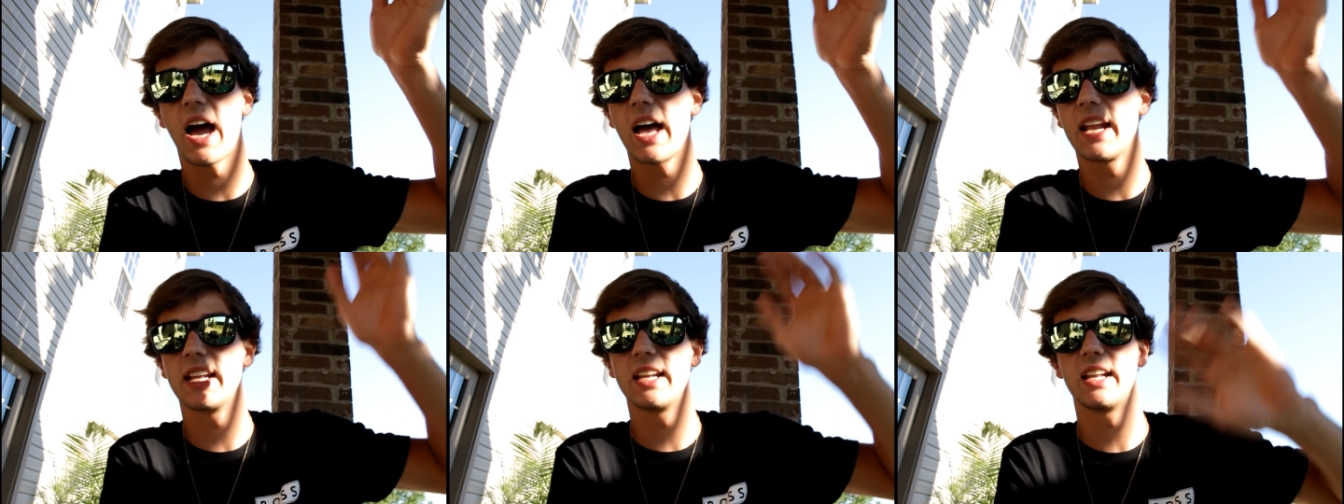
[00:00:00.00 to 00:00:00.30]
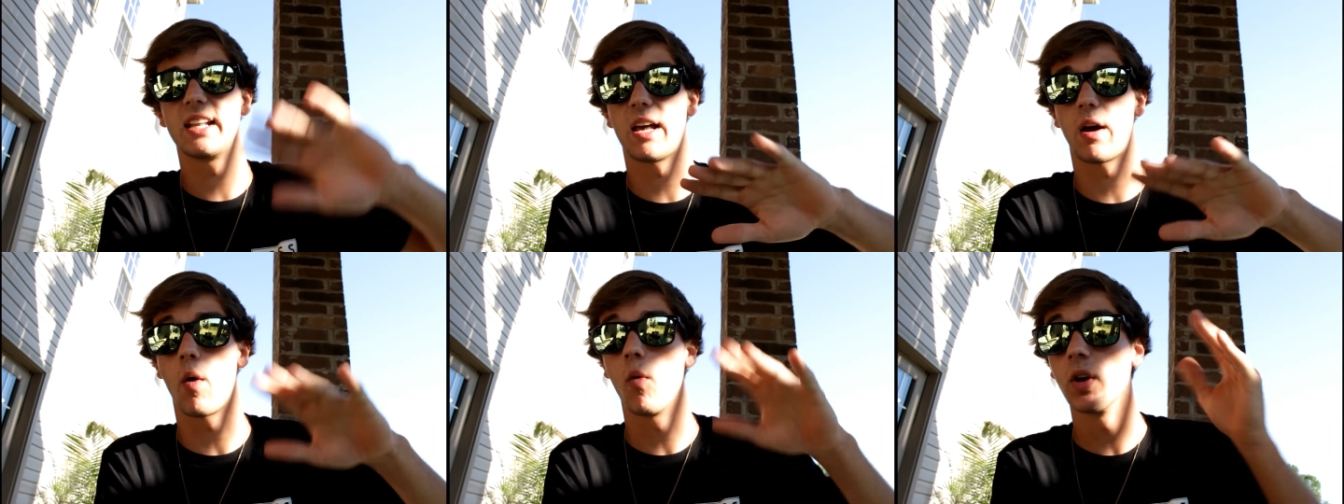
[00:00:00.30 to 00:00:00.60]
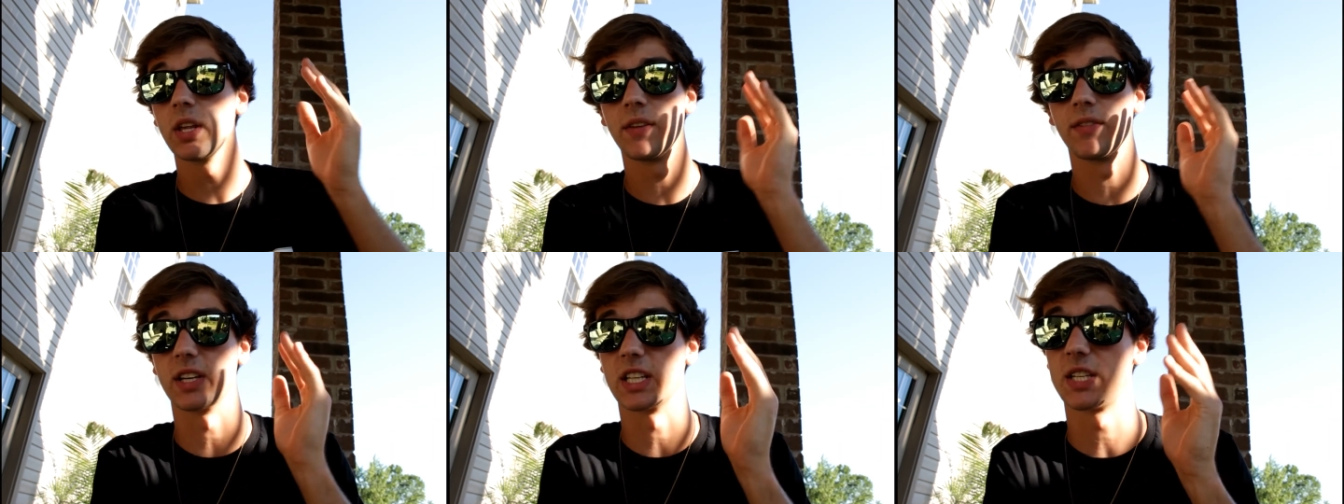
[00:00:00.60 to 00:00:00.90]
I didn't. I
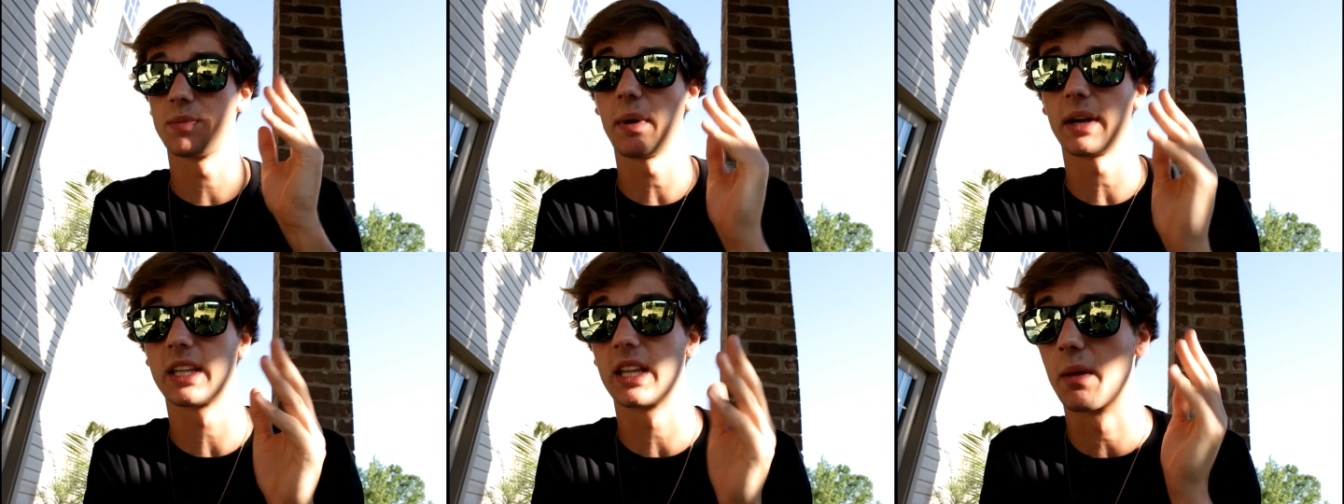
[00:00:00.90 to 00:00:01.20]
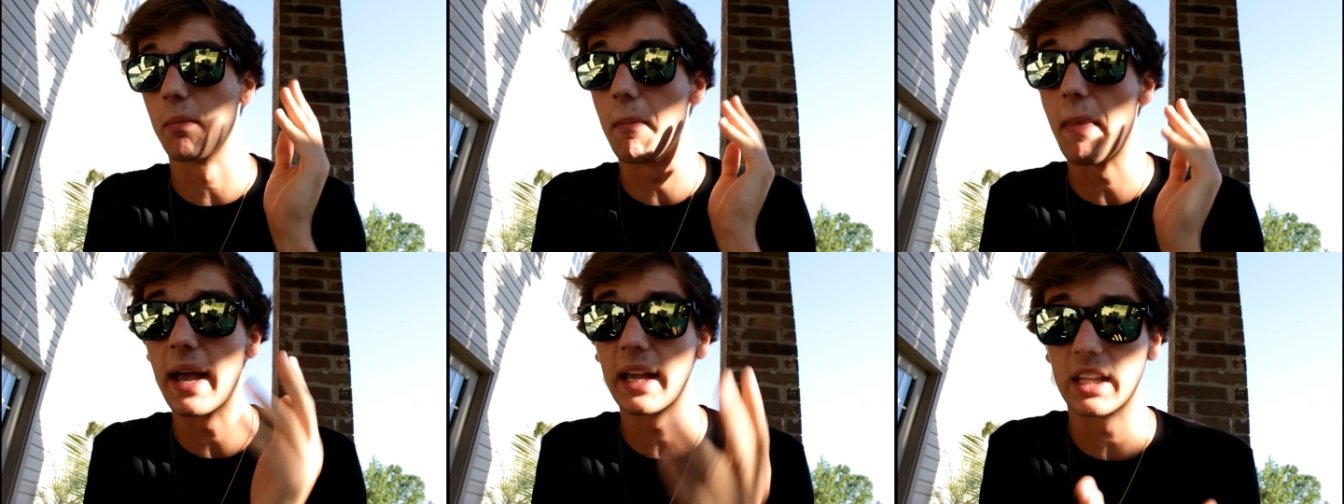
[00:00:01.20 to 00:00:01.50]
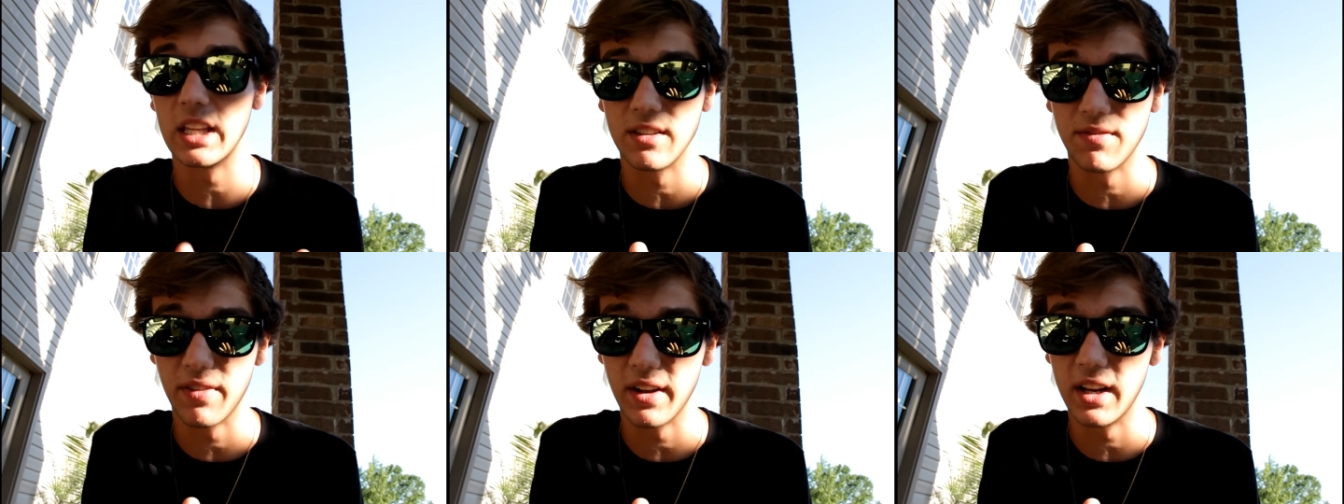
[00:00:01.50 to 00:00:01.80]
wasn't even expecting to make
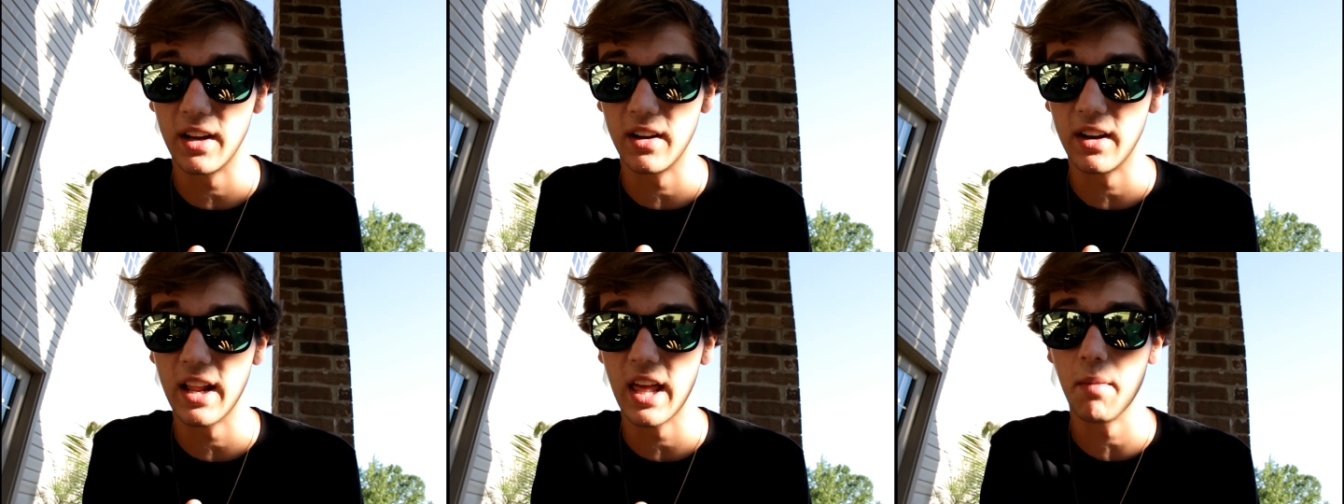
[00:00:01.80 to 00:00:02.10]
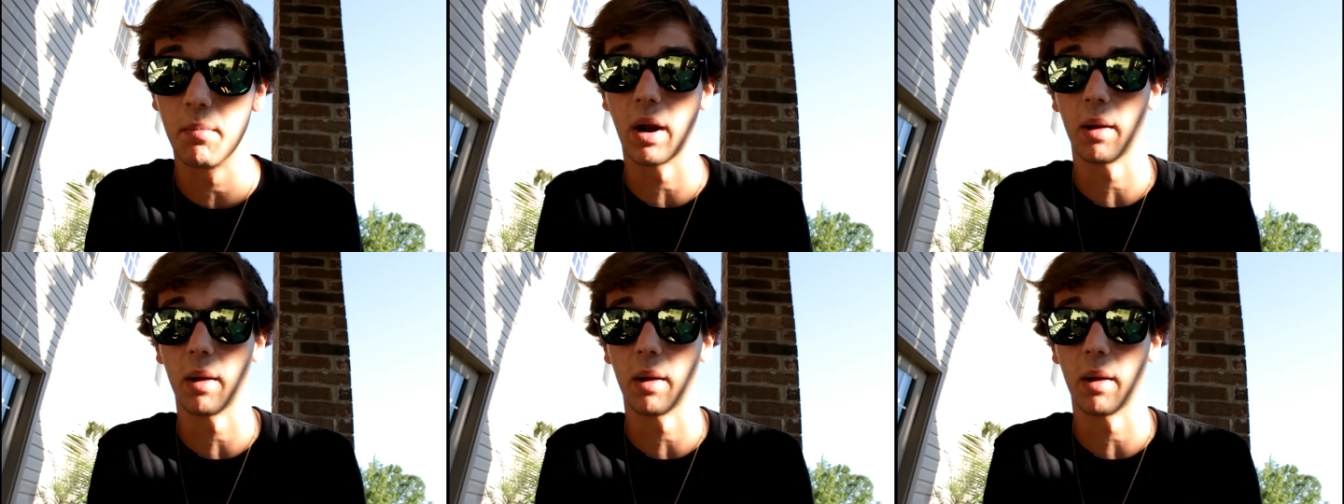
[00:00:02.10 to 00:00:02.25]
this video today,